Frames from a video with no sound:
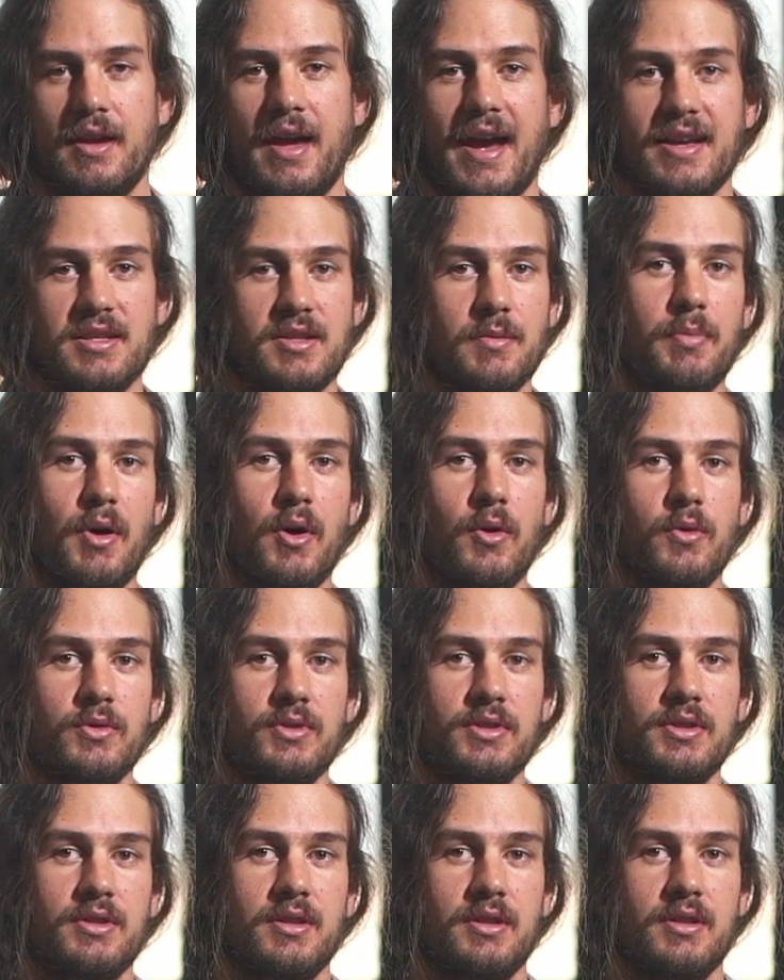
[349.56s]
as
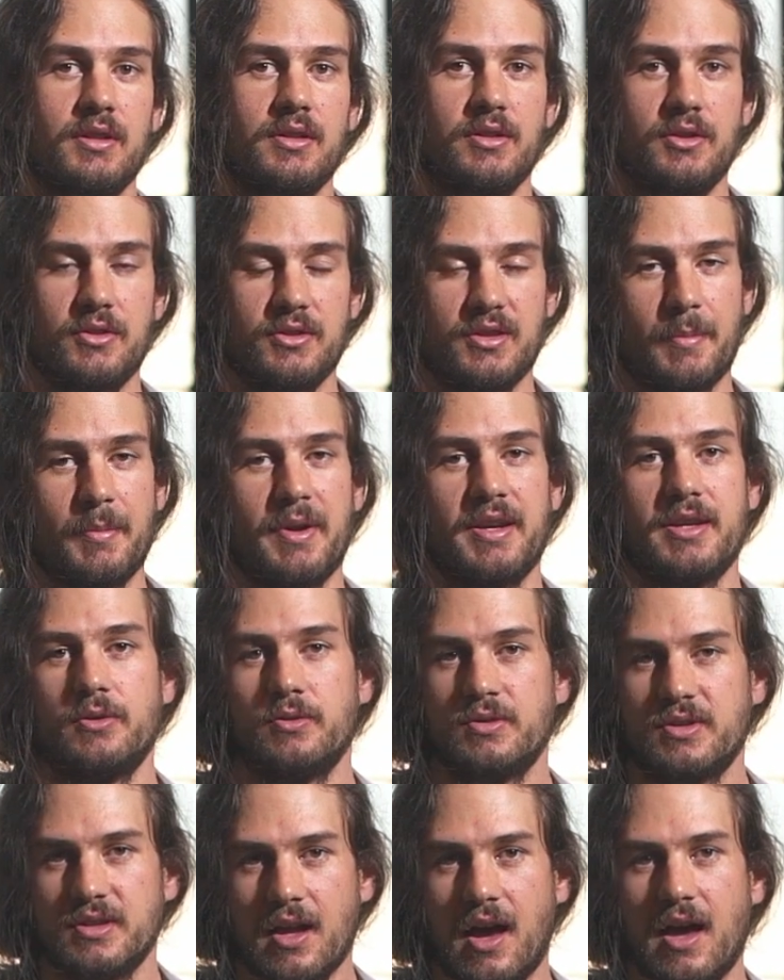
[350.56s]
opposed to somebody
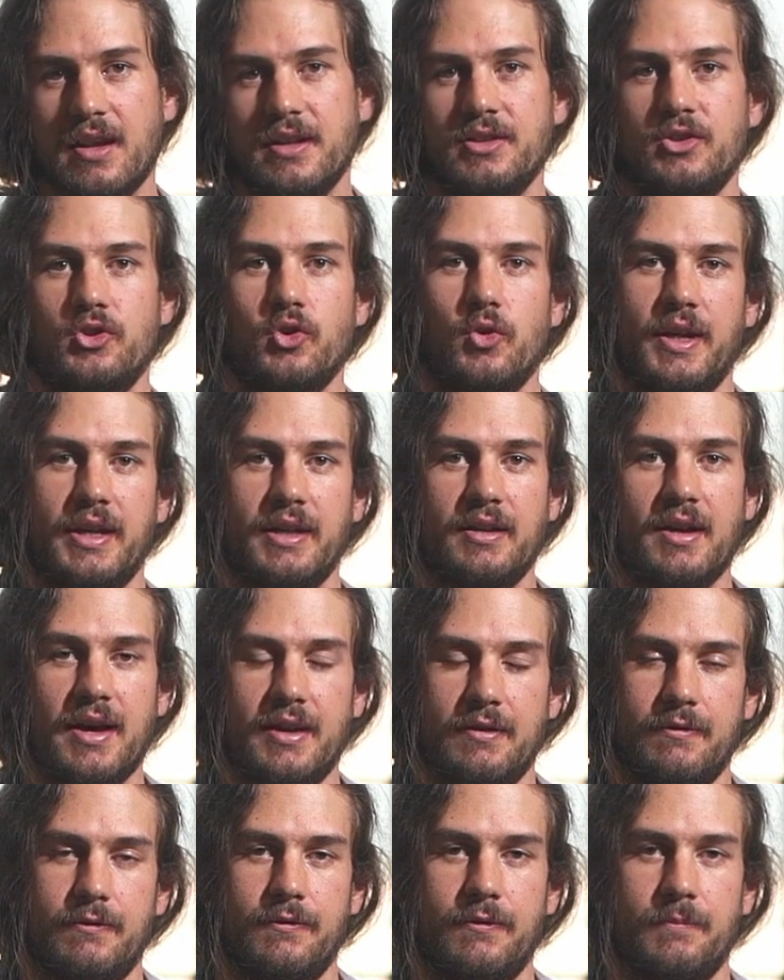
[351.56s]
who's not enjoying
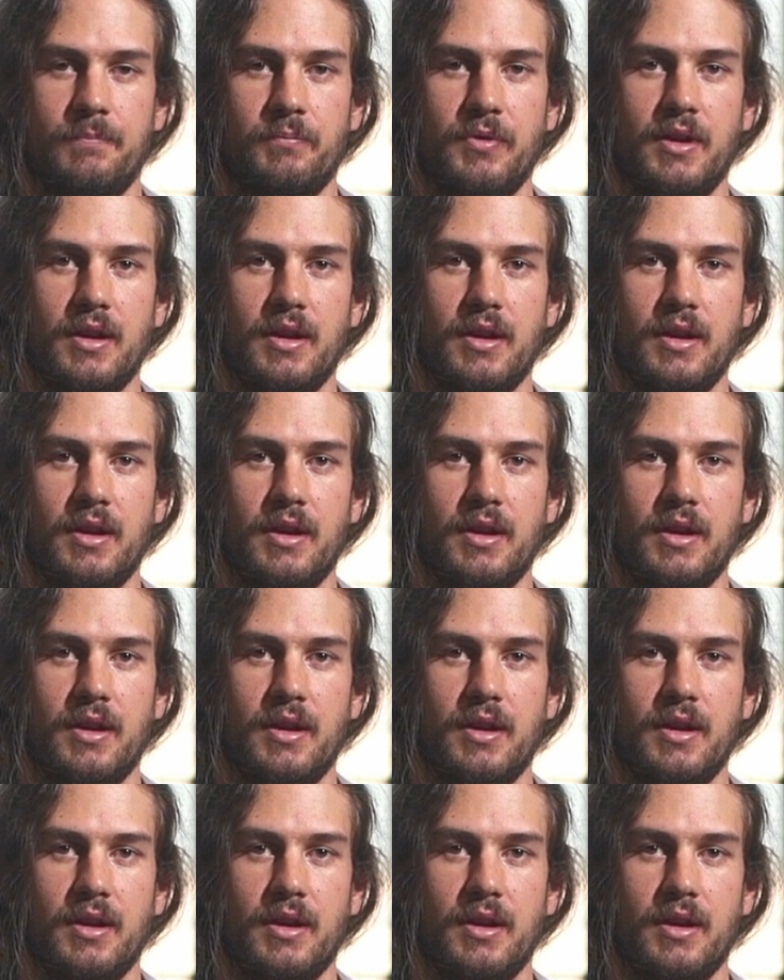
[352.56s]
life.